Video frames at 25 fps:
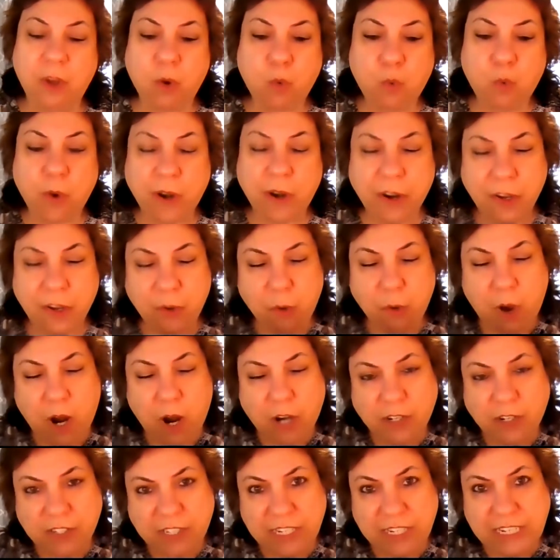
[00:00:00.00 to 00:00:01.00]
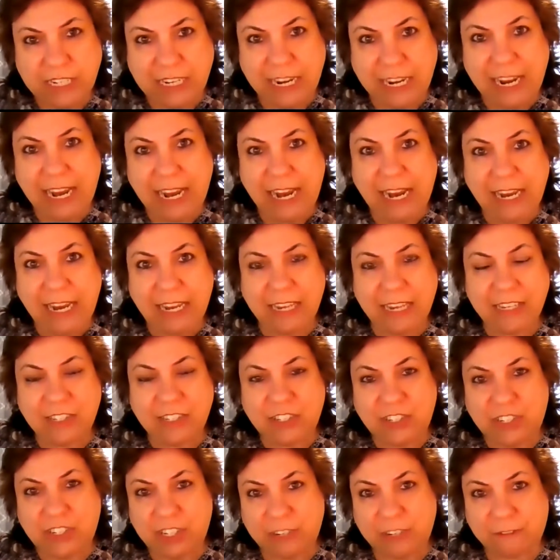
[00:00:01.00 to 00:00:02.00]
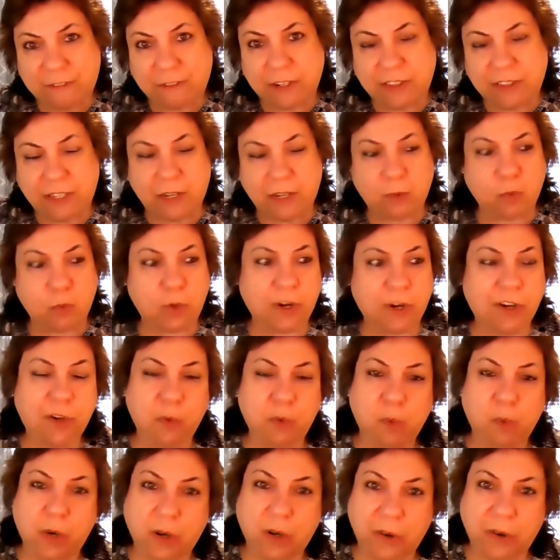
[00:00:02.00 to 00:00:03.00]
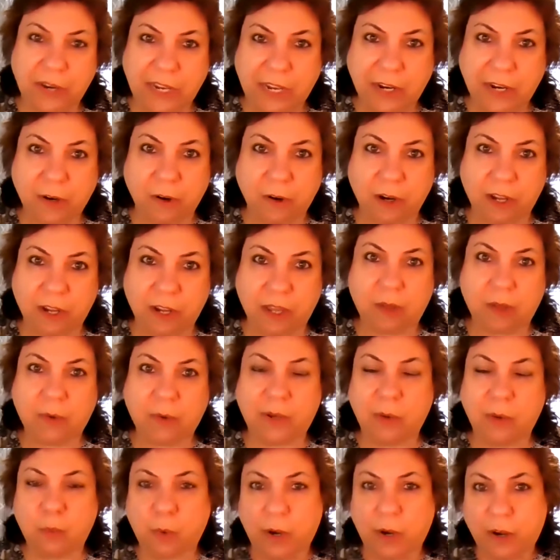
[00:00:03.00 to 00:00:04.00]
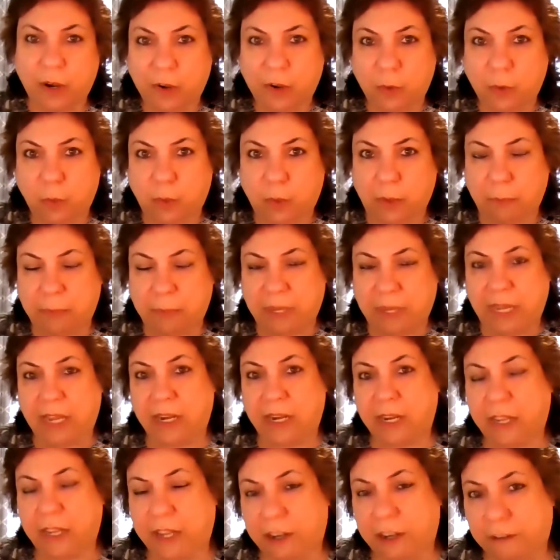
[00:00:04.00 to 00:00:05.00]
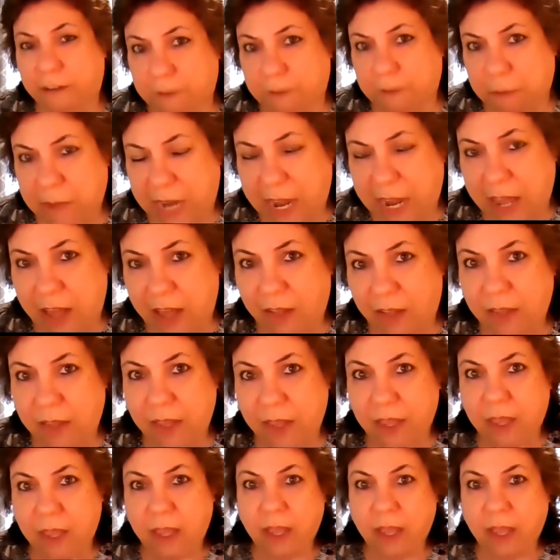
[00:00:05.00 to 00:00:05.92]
Where you are today is different than where you were a year ago and where you will be in a year from now.